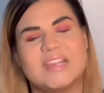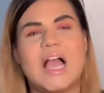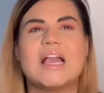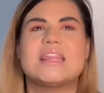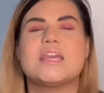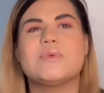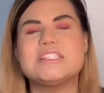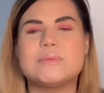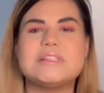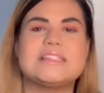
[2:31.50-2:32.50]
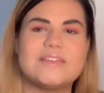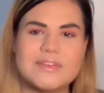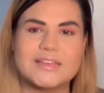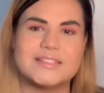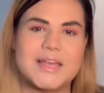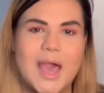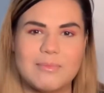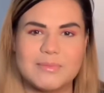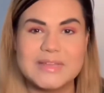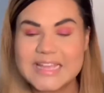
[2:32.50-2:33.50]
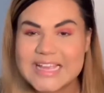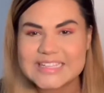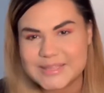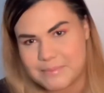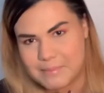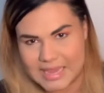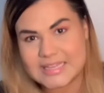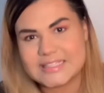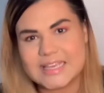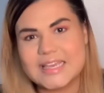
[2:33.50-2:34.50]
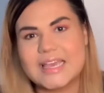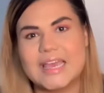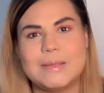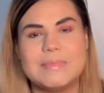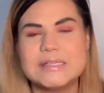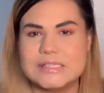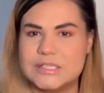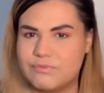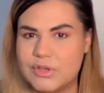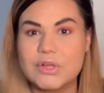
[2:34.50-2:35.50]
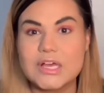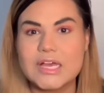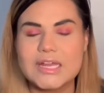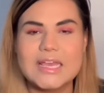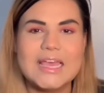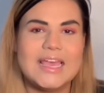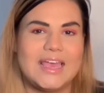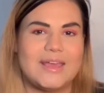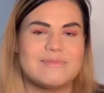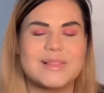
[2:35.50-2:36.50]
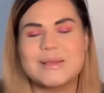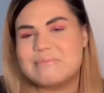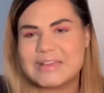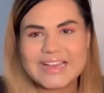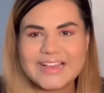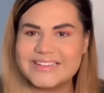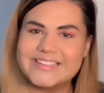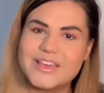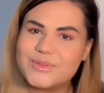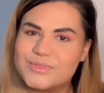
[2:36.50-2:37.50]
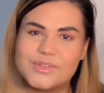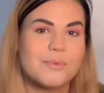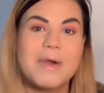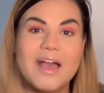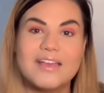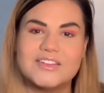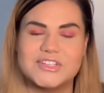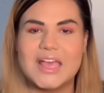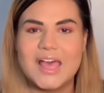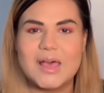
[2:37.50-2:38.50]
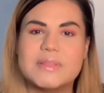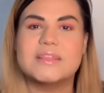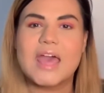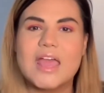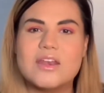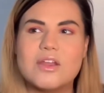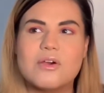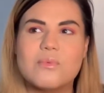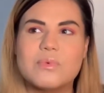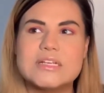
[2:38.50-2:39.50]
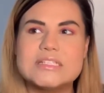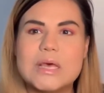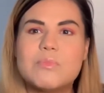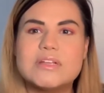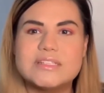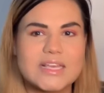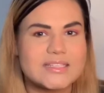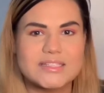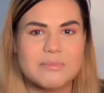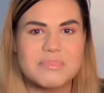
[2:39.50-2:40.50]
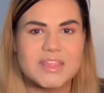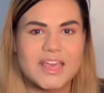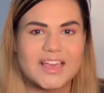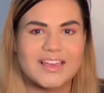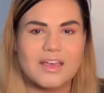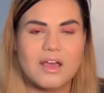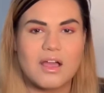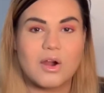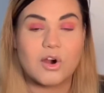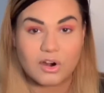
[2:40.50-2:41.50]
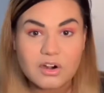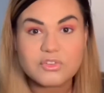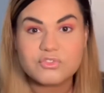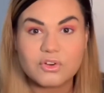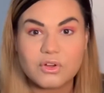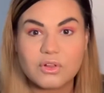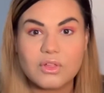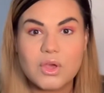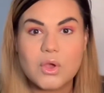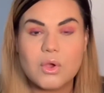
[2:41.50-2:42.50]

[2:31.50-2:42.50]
I think when someone's giving us a compliment, it's amazing and it makes us feel good and we're like, "Oh my gosh, thank you so much." But then when someone says something hurtful,